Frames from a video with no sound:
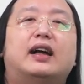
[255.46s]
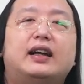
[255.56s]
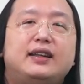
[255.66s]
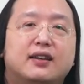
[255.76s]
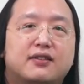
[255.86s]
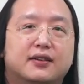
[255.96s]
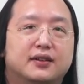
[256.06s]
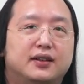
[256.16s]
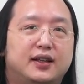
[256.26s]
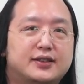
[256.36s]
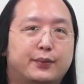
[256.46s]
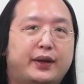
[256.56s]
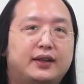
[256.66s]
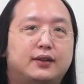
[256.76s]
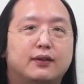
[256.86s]
Ideathon is a
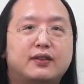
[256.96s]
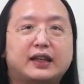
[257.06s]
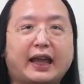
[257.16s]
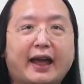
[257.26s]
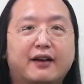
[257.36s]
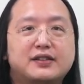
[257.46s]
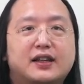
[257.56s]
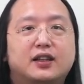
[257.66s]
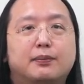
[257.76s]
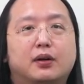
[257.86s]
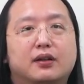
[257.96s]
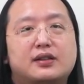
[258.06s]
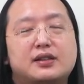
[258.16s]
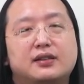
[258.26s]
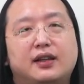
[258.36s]
way to think outside the
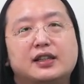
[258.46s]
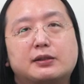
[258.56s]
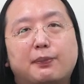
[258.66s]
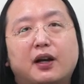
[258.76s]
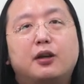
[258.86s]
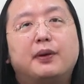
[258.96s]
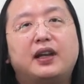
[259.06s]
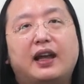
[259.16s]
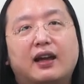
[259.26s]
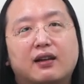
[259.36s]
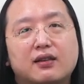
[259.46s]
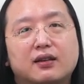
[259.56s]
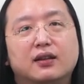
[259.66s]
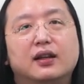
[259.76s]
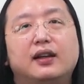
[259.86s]
box. Inspired by the
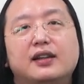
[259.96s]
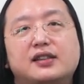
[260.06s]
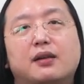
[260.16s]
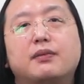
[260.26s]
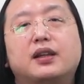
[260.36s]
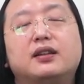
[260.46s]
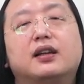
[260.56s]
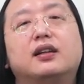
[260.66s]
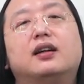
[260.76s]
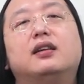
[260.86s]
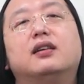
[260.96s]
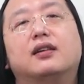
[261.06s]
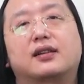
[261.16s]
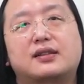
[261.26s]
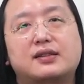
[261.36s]
hackathon is something that
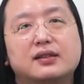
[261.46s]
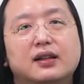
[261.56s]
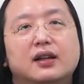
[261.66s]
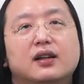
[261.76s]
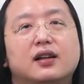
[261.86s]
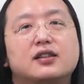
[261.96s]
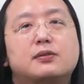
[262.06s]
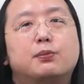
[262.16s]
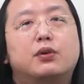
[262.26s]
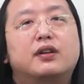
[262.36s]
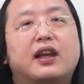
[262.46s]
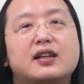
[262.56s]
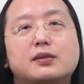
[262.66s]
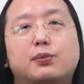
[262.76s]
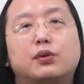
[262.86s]
unlocks. A
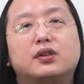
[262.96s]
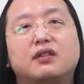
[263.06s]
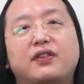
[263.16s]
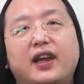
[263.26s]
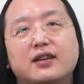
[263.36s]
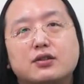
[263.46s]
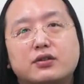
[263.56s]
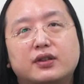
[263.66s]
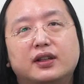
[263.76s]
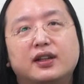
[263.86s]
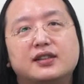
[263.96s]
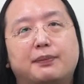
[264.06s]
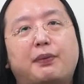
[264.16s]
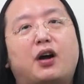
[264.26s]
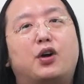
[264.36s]
smorgasbord of entry is a
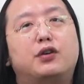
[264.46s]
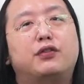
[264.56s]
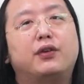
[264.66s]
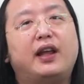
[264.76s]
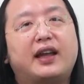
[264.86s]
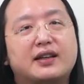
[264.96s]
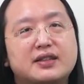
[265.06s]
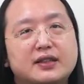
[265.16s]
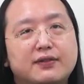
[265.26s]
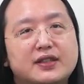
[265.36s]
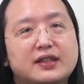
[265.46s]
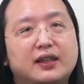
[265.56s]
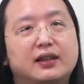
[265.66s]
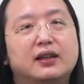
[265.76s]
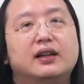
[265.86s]
powerful
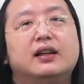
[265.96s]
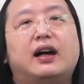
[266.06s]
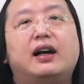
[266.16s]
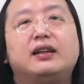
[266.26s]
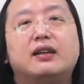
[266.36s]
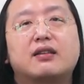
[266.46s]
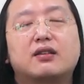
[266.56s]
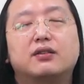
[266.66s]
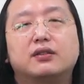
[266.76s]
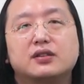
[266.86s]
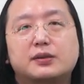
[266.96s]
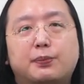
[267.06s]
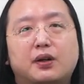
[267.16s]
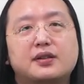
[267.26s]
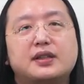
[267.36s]
activity. Ideathon
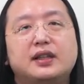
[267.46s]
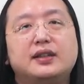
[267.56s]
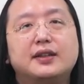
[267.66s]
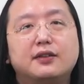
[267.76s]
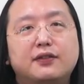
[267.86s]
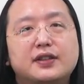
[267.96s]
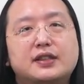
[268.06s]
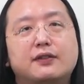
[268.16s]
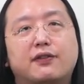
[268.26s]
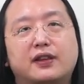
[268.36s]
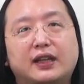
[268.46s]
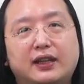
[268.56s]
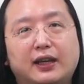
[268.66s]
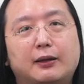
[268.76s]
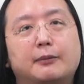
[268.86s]
spurs innovative
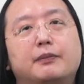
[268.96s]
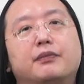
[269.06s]
thinking.